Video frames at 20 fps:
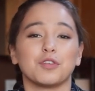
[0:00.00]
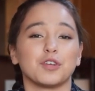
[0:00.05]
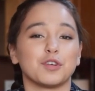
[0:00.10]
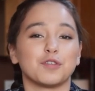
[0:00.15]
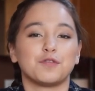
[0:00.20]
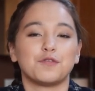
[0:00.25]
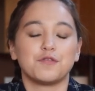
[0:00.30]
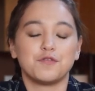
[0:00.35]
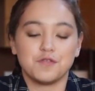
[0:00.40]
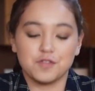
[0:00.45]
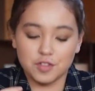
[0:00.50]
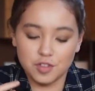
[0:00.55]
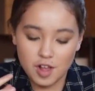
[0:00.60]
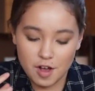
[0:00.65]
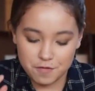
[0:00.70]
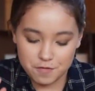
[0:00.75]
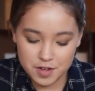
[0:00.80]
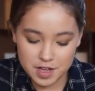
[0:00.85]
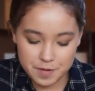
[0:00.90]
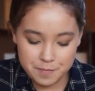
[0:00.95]
They're
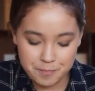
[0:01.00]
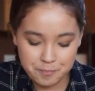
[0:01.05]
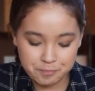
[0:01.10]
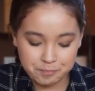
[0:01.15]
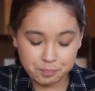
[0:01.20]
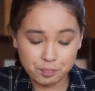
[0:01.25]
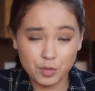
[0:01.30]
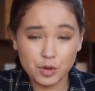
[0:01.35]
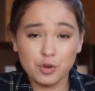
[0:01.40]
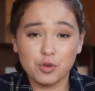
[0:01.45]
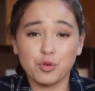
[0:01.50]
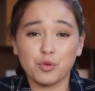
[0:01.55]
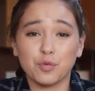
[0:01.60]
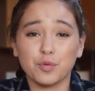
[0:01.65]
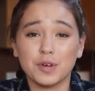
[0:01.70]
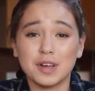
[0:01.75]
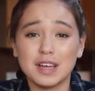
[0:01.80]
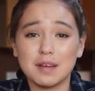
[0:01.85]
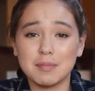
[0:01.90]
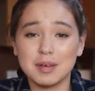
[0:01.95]
fluffy,
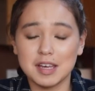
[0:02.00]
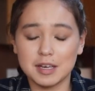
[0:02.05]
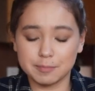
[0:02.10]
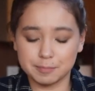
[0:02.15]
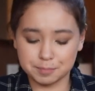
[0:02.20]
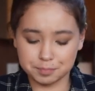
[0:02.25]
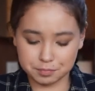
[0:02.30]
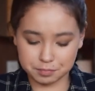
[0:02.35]
creamy,